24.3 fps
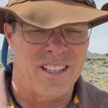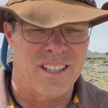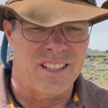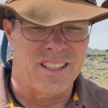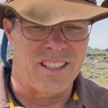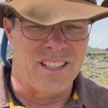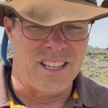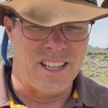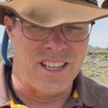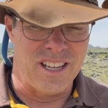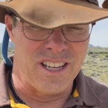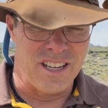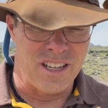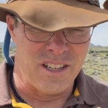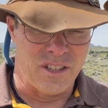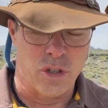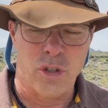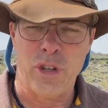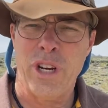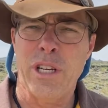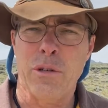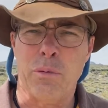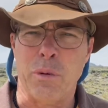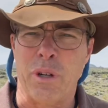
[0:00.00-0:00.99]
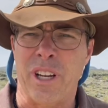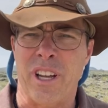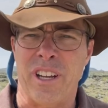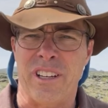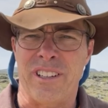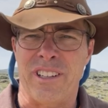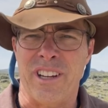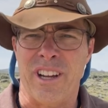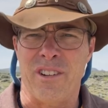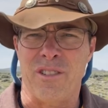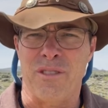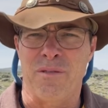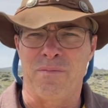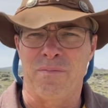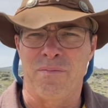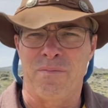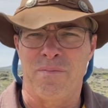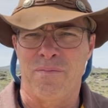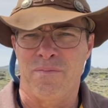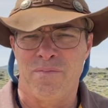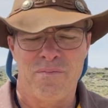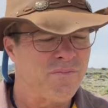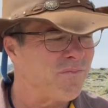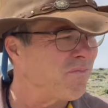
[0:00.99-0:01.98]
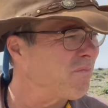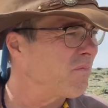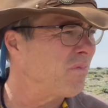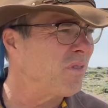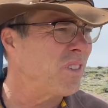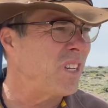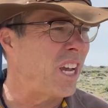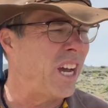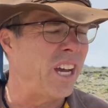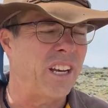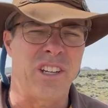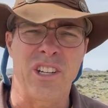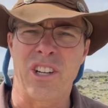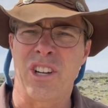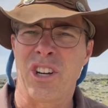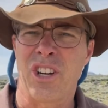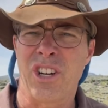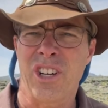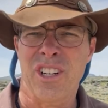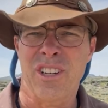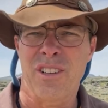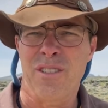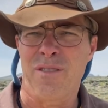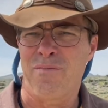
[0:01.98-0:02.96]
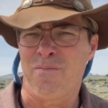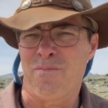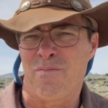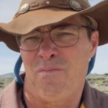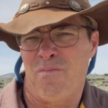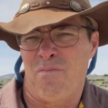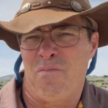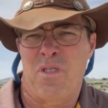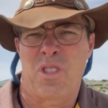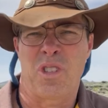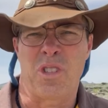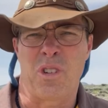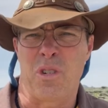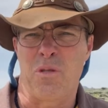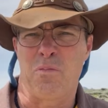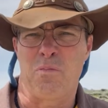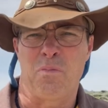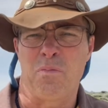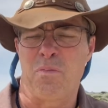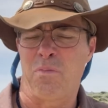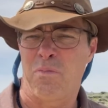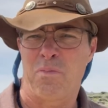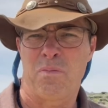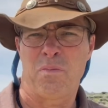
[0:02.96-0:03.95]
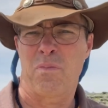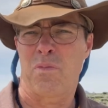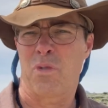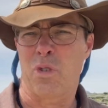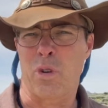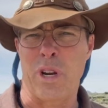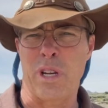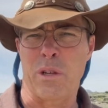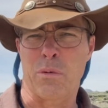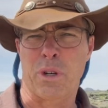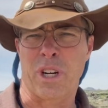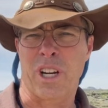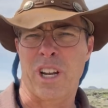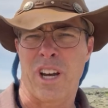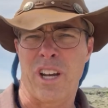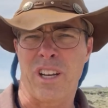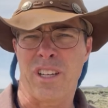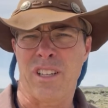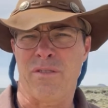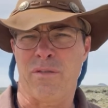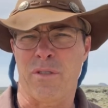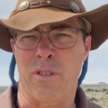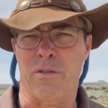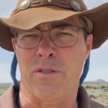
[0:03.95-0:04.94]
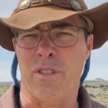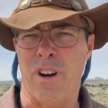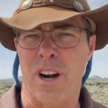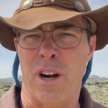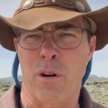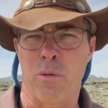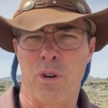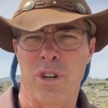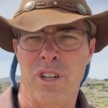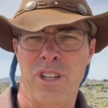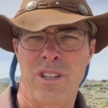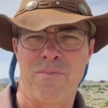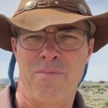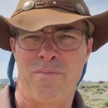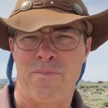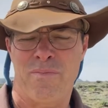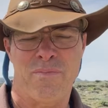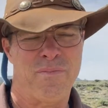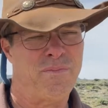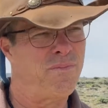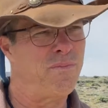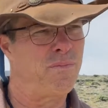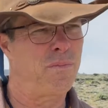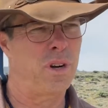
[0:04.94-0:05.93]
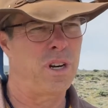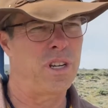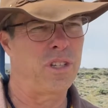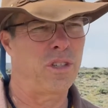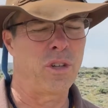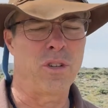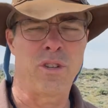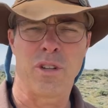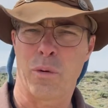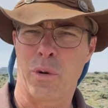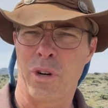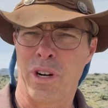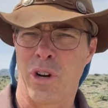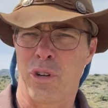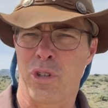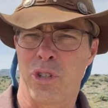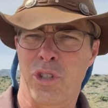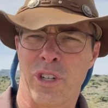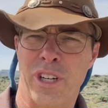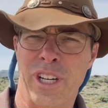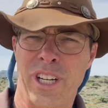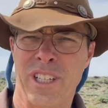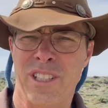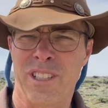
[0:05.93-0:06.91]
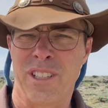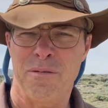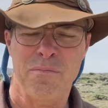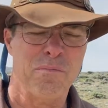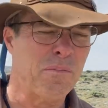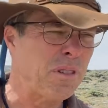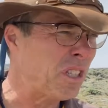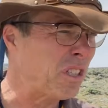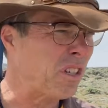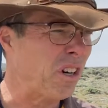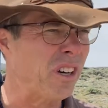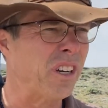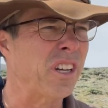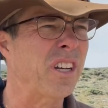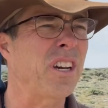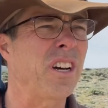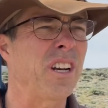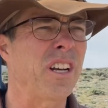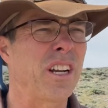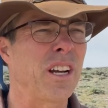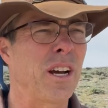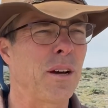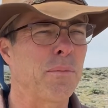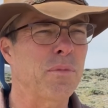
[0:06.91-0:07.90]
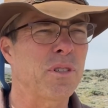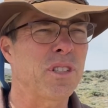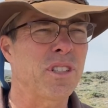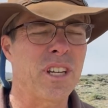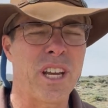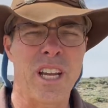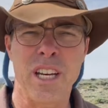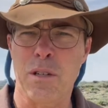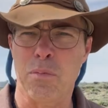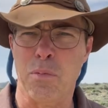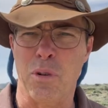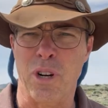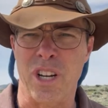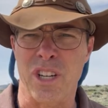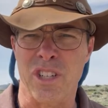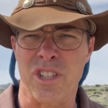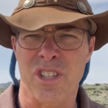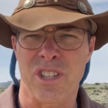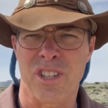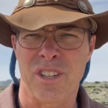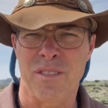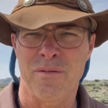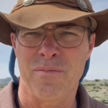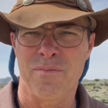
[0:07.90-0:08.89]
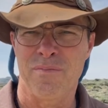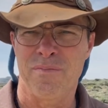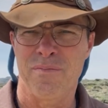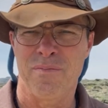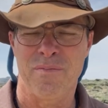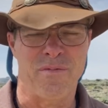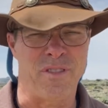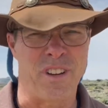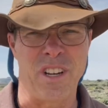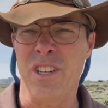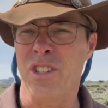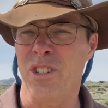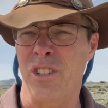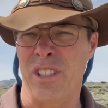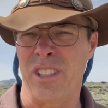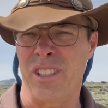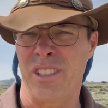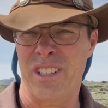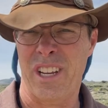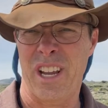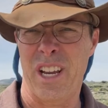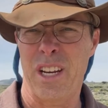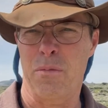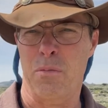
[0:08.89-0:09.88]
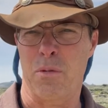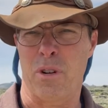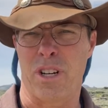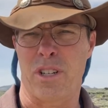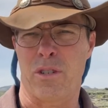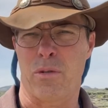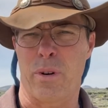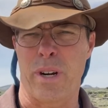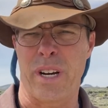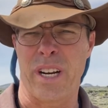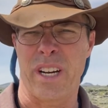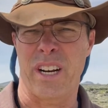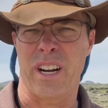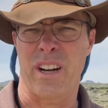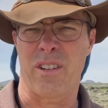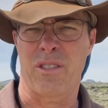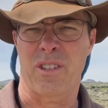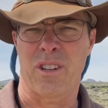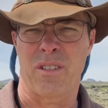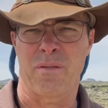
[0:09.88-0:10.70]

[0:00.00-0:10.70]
The trees were cut down. You had to cook, so trees were cut for firewood. Pretty soon there were no trees. They started cutting up the sagebrush. Eventually the sagebrush ran out.